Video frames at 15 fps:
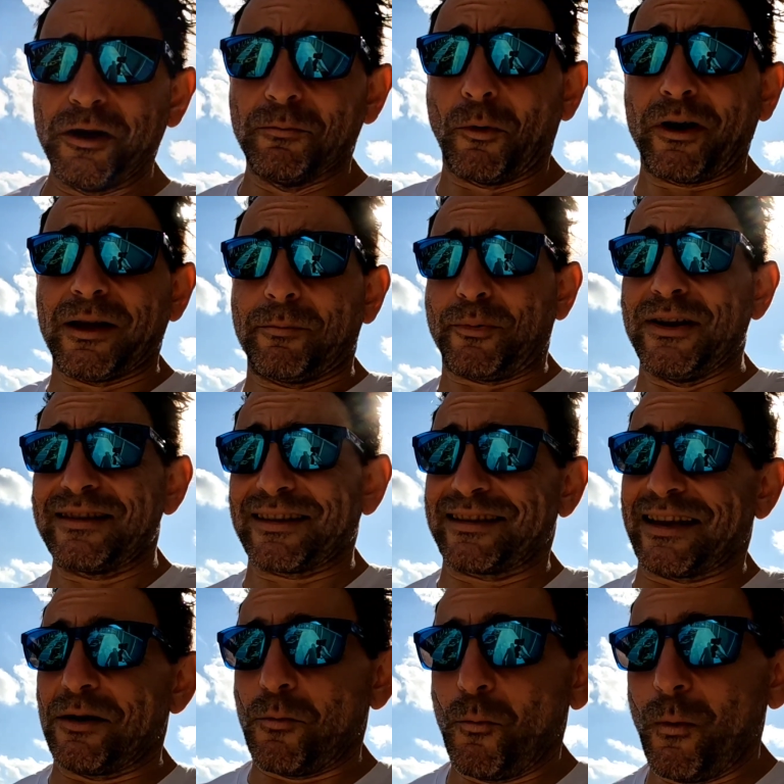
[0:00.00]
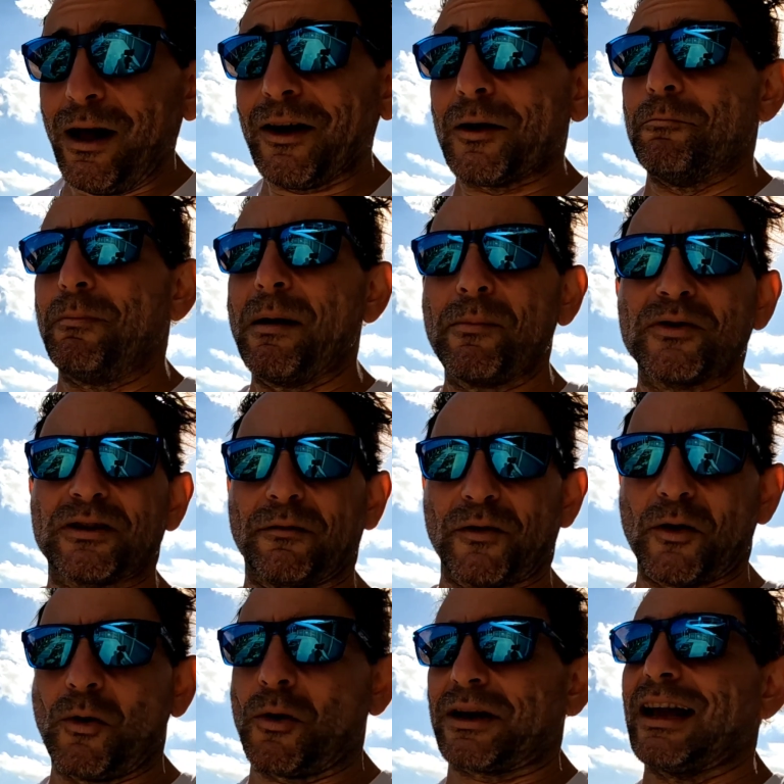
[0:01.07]
Good morning, Princess, and welcome, members
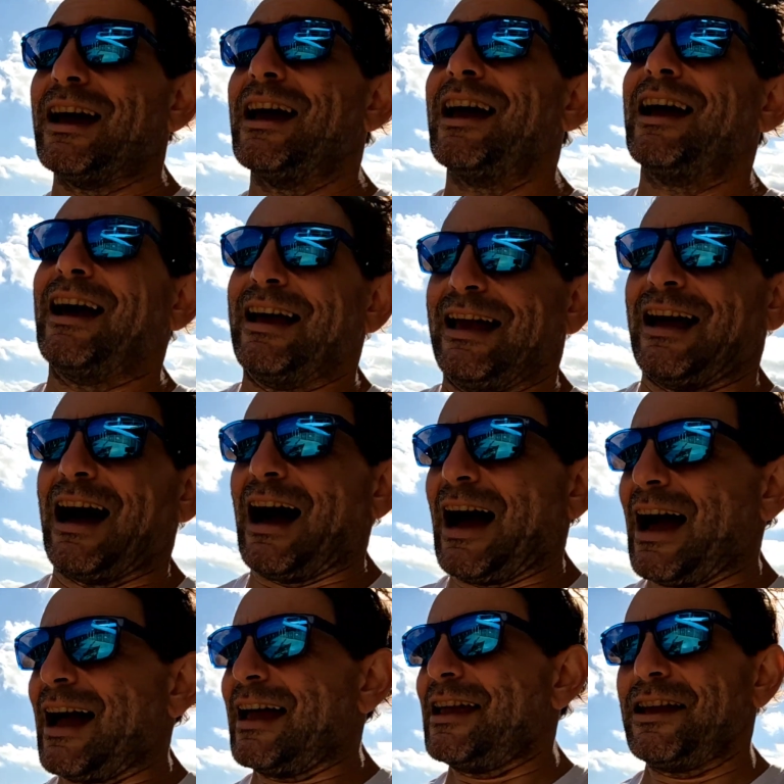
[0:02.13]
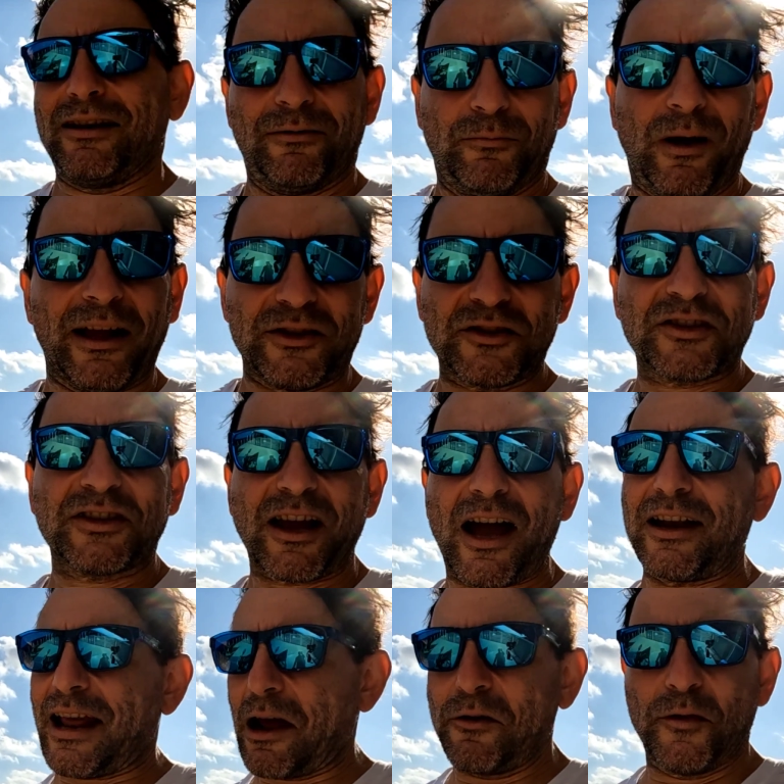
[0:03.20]
of the court. I just
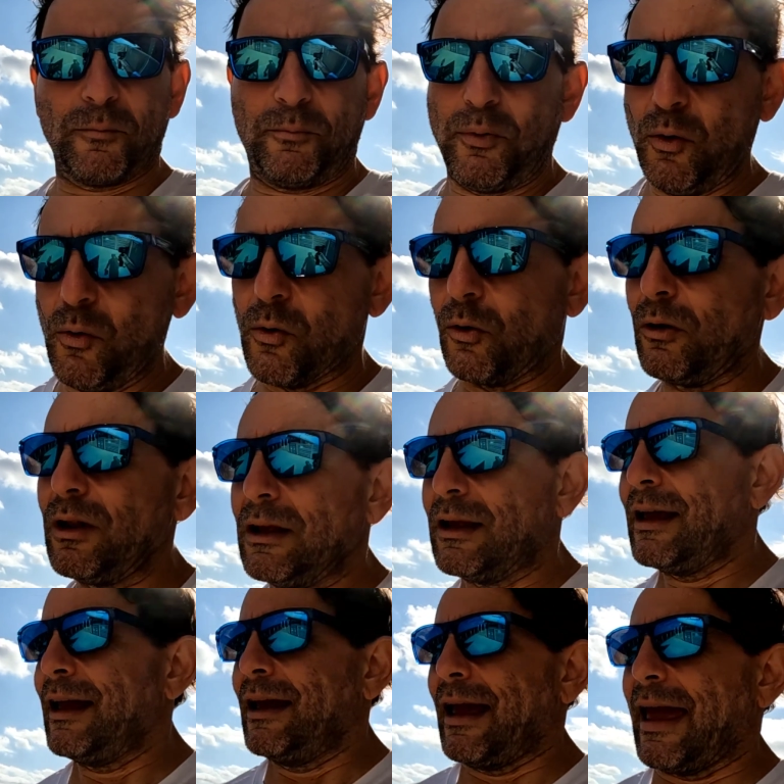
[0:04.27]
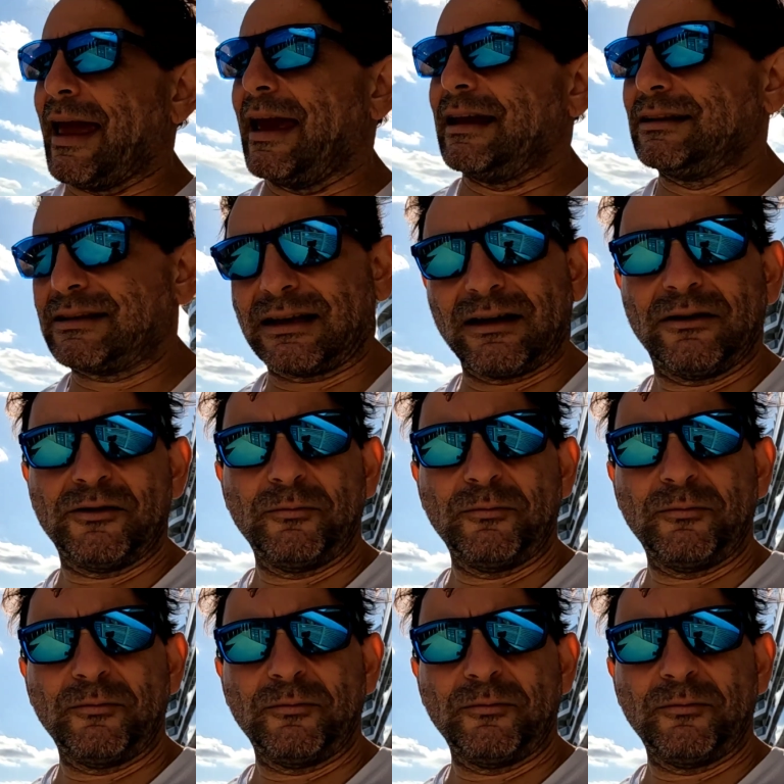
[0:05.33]
got out of the pool, and